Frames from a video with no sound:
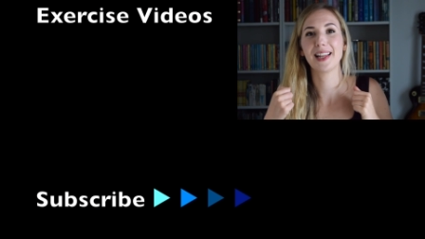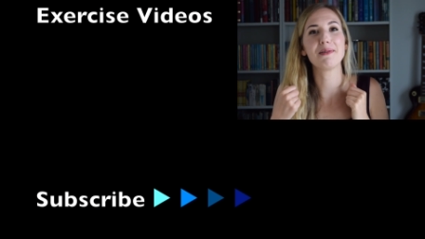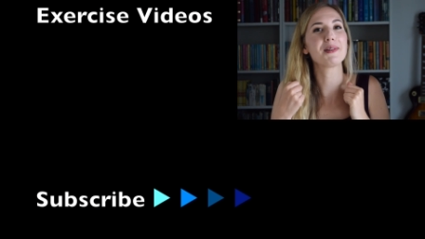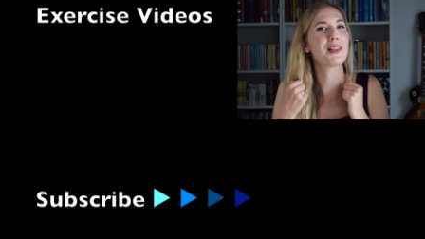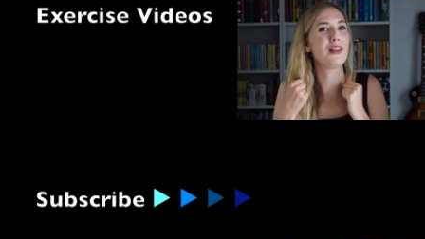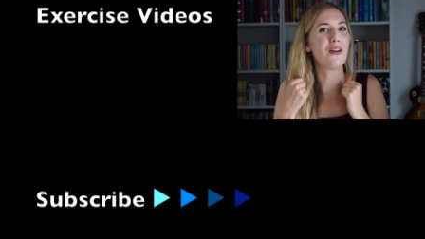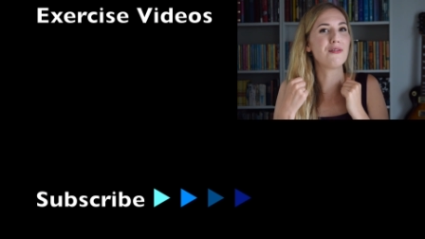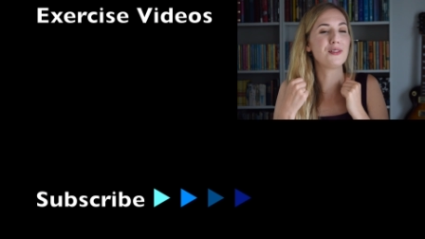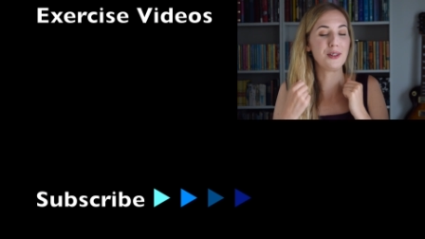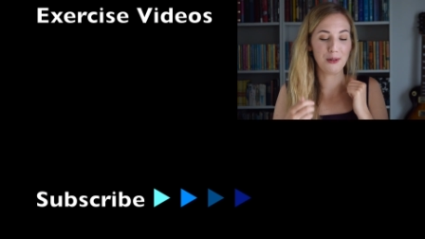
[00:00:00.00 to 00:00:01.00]
that I would love
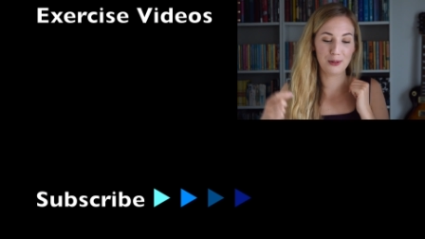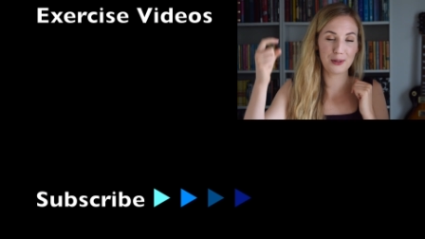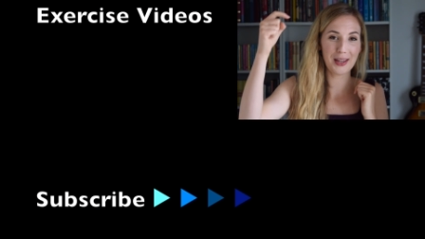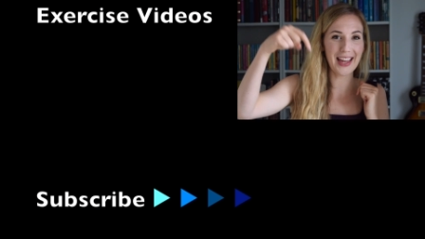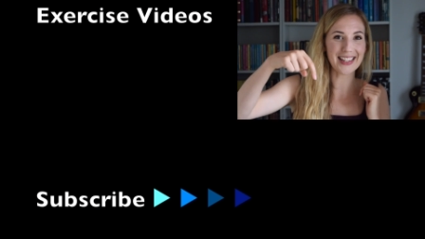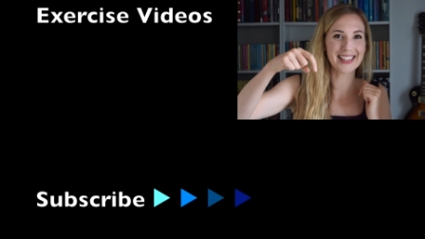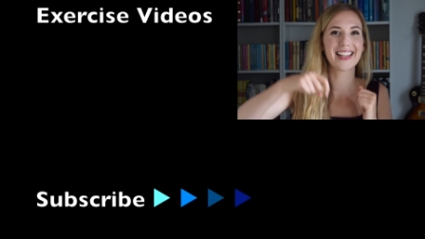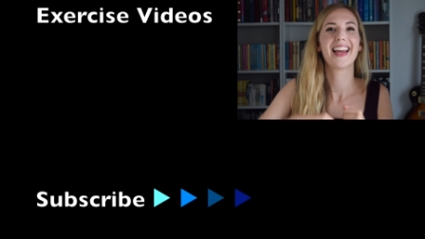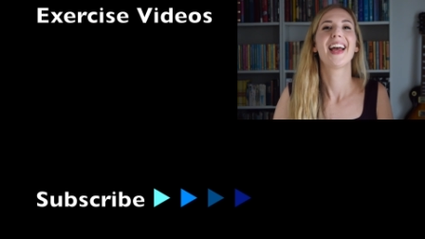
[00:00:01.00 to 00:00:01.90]
for you to hit.